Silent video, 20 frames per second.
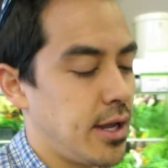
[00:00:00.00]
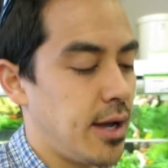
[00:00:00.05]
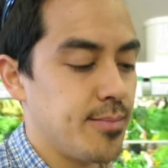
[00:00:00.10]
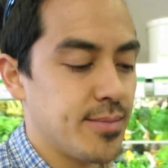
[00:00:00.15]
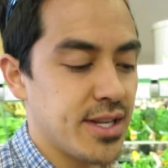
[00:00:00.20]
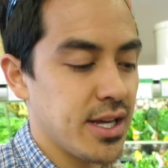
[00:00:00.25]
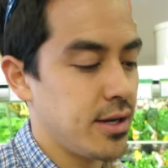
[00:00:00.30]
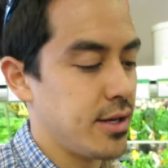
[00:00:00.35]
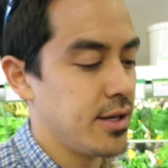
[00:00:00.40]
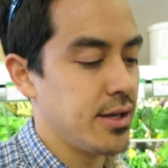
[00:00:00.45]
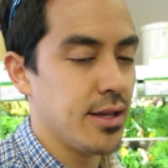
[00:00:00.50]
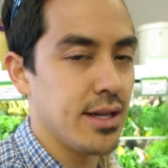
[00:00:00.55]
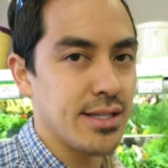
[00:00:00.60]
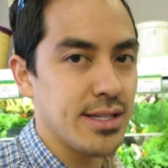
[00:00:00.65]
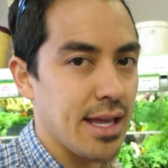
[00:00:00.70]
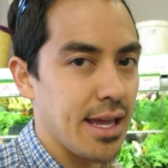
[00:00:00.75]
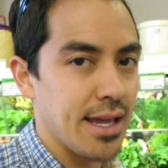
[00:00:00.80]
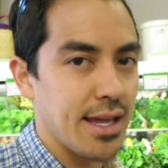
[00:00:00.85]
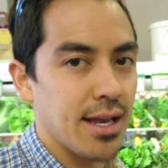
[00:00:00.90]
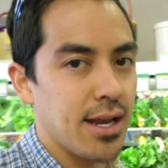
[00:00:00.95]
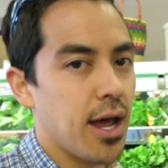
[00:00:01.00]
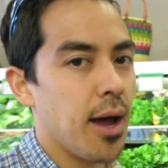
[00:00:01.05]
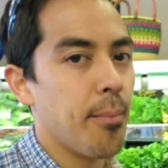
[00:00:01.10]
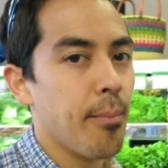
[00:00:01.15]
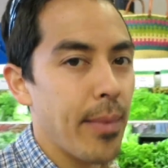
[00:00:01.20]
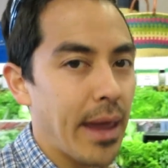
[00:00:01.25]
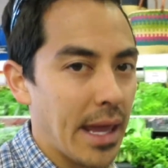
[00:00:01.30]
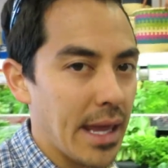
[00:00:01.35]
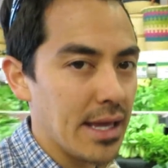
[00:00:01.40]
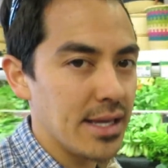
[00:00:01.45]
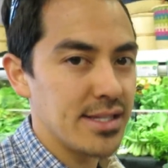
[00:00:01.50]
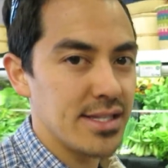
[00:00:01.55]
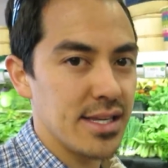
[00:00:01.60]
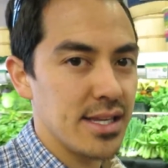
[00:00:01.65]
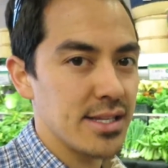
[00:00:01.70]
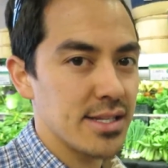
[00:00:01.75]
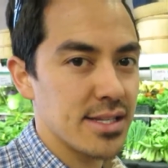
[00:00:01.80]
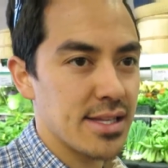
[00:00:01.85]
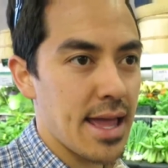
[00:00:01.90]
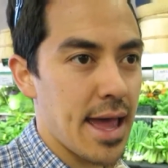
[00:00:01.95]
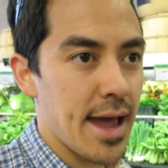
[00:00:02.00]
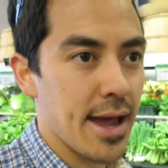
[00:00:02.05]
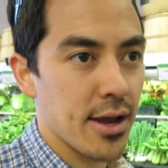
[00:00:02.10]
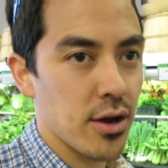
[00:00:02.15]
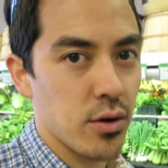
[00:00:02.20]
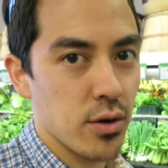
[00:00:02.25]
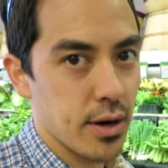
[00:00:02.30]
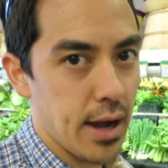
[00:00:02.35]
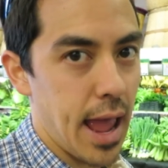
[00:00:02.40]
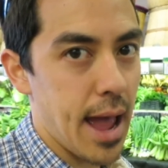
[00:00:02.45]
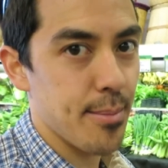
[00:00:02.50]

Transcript: I'm telling you, that's like an amazing snack or an